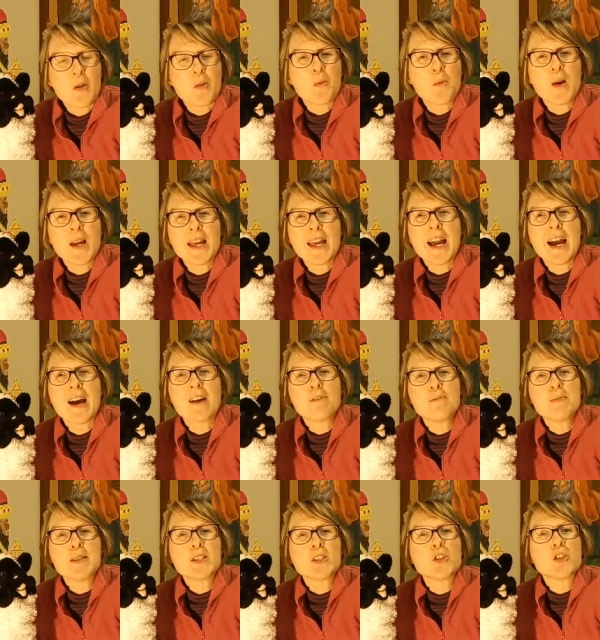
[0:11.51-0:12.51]
We have
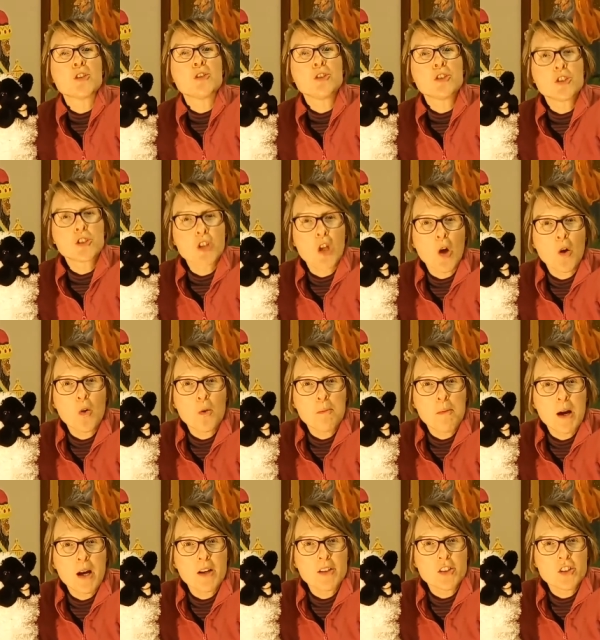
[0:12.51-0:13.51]
missed you so
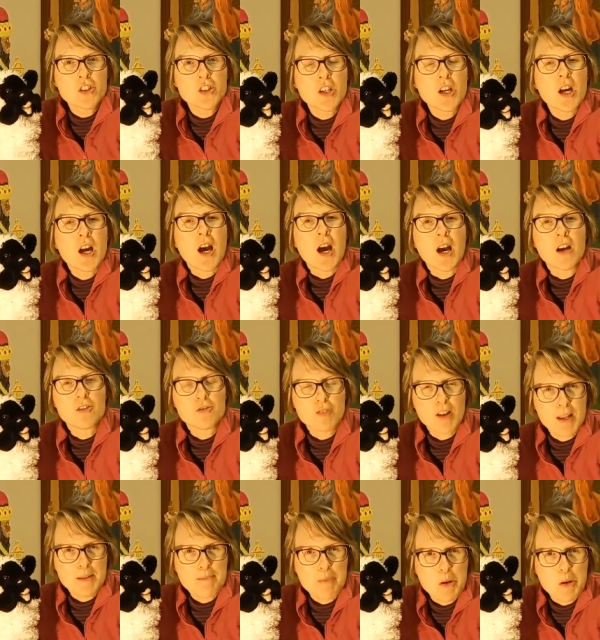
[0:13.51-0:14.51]
much at
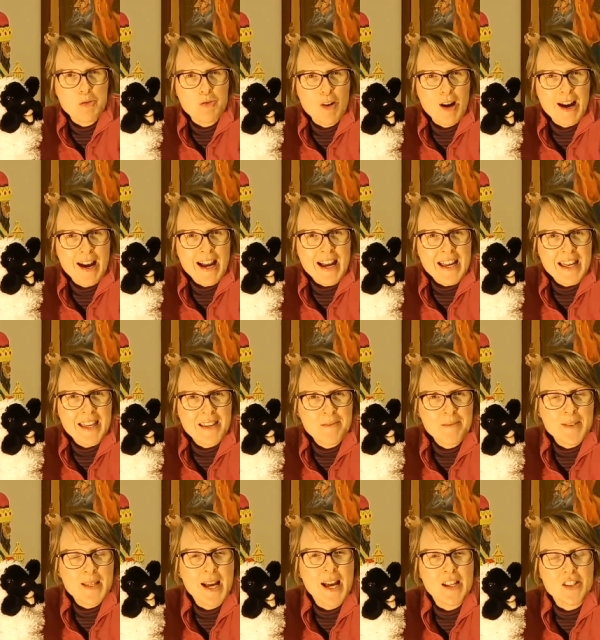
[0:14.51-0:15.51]
Rainbow
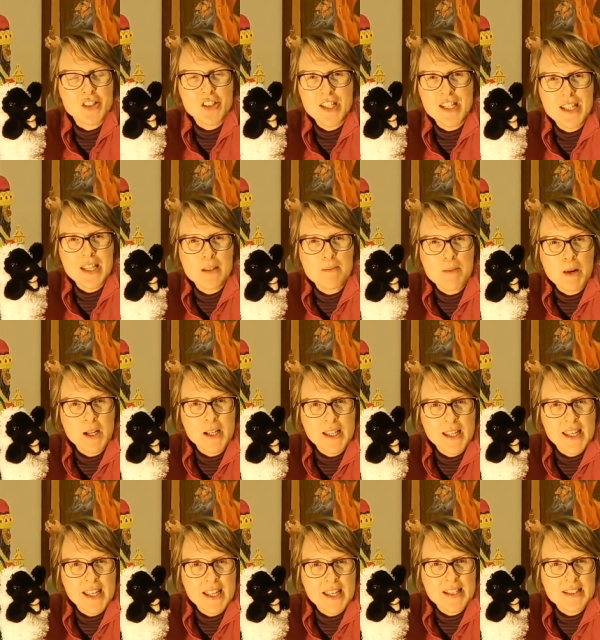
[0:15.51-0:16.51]
Rhymes, at Cheeky
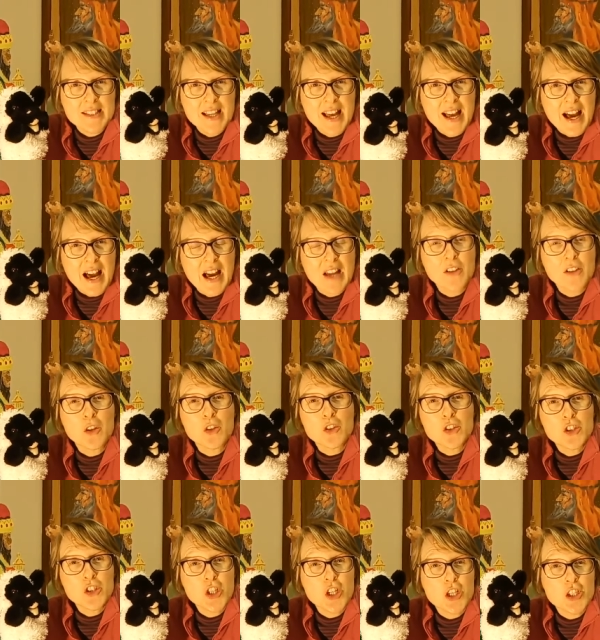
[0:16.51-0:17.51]
Monkeys, and all the
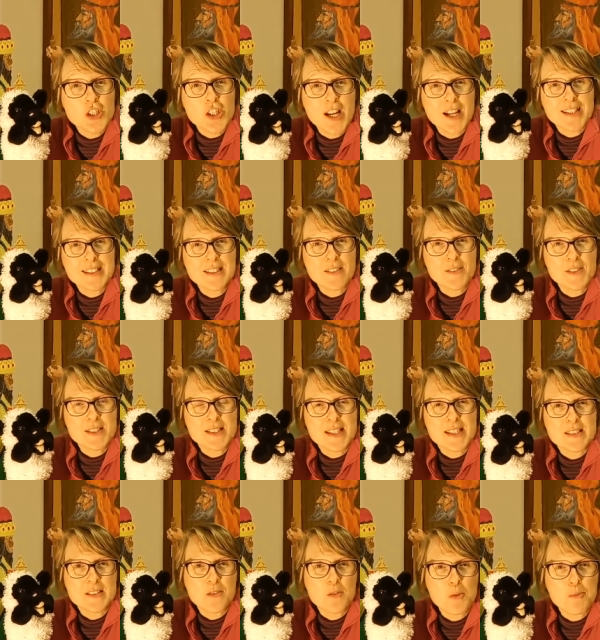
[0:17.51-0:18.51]
church
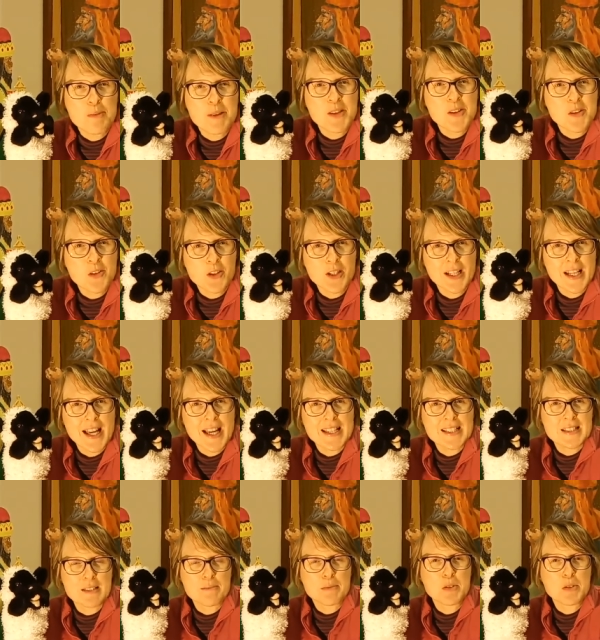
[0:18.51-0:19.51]
activities that we've been
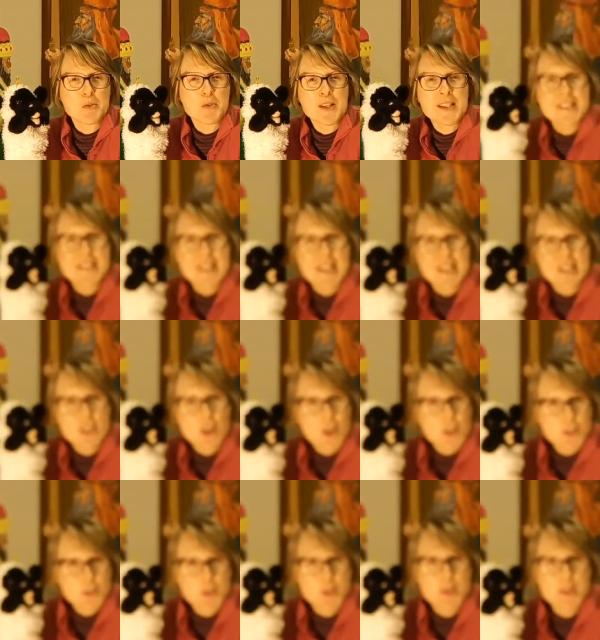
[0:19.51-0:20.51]
organising between St
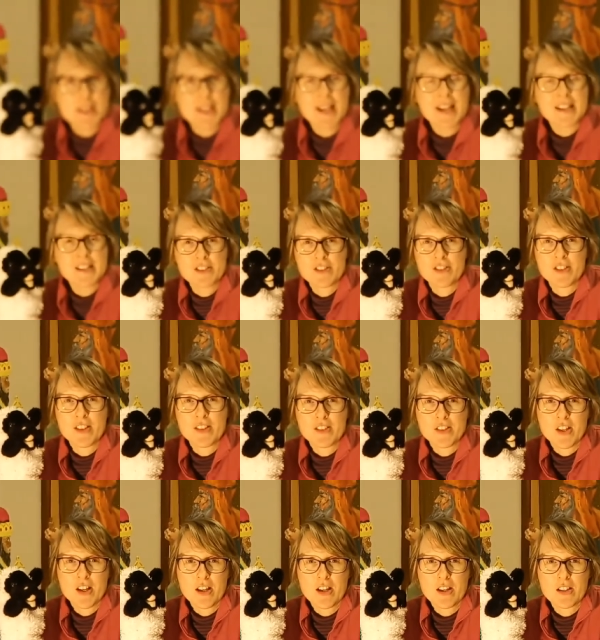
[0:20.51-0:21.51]
Oswald's and High Street
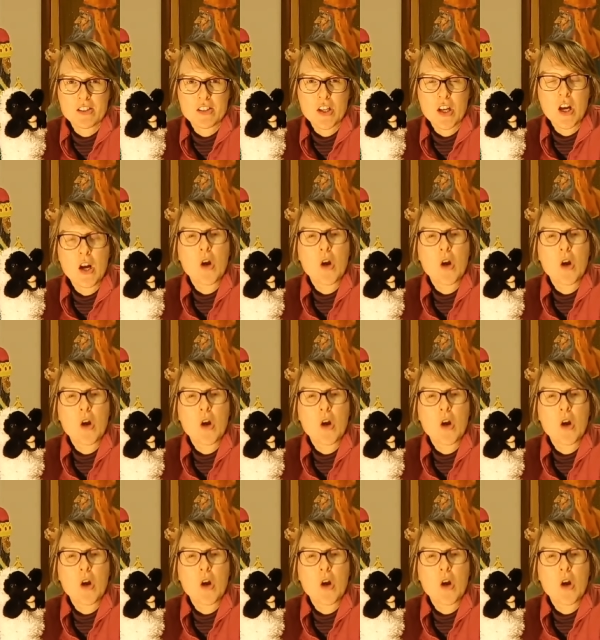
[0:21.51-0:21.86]
Church.